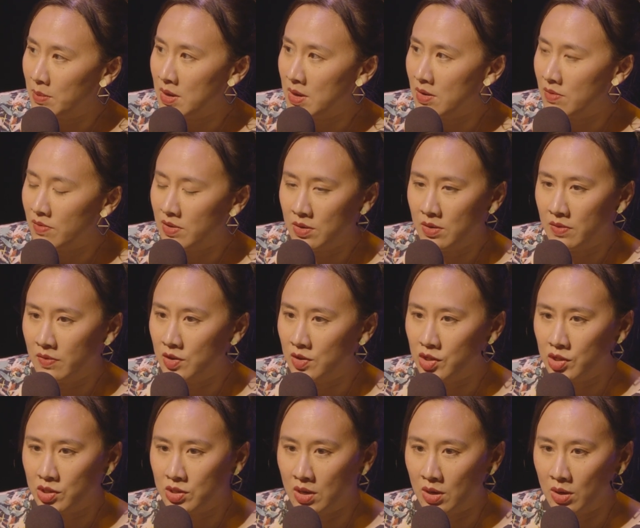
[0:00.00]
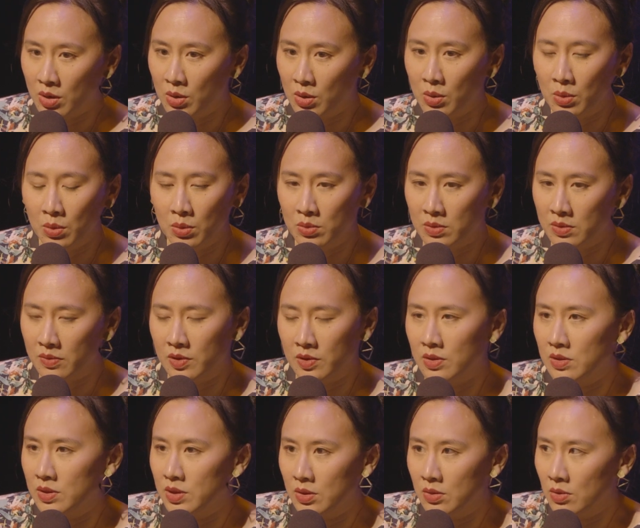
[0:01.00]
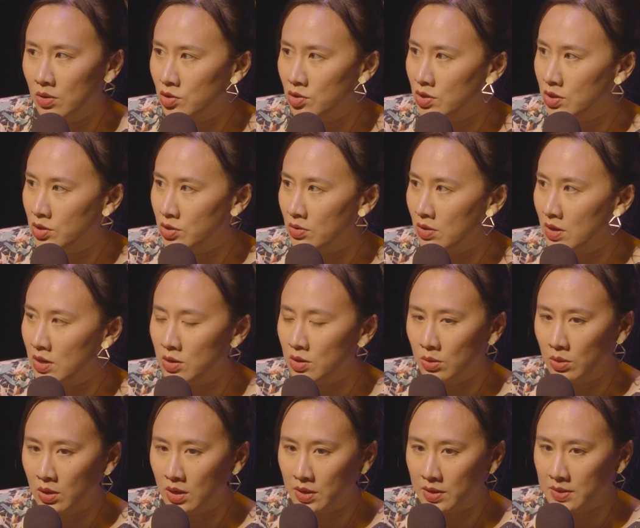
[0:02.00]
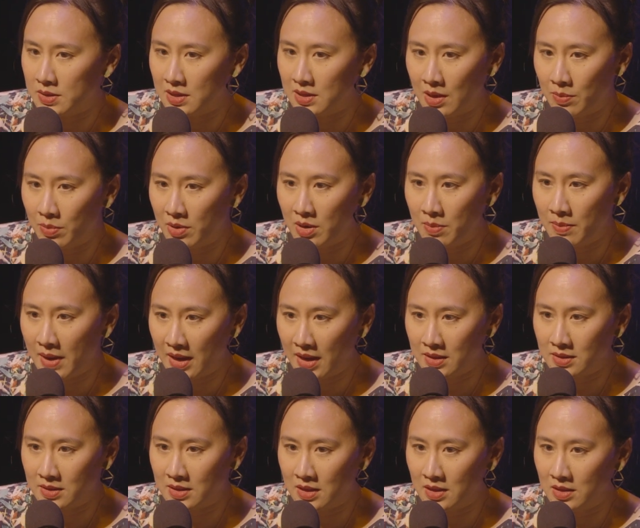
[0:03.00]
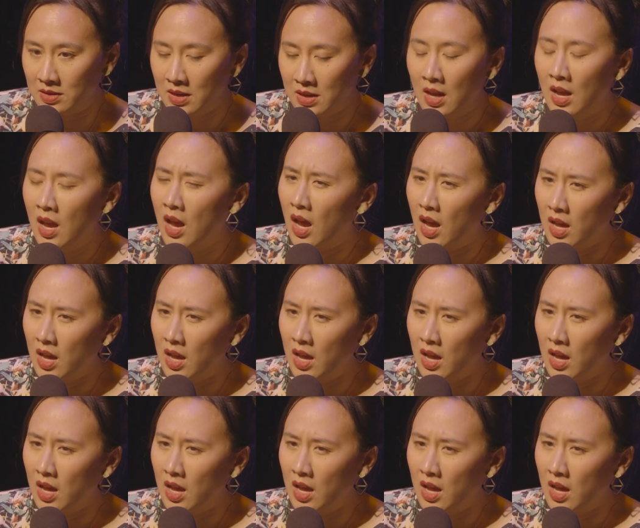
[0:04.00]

I mean, if you even just go, if you're at the grocery store and you look at the celebrity magazines,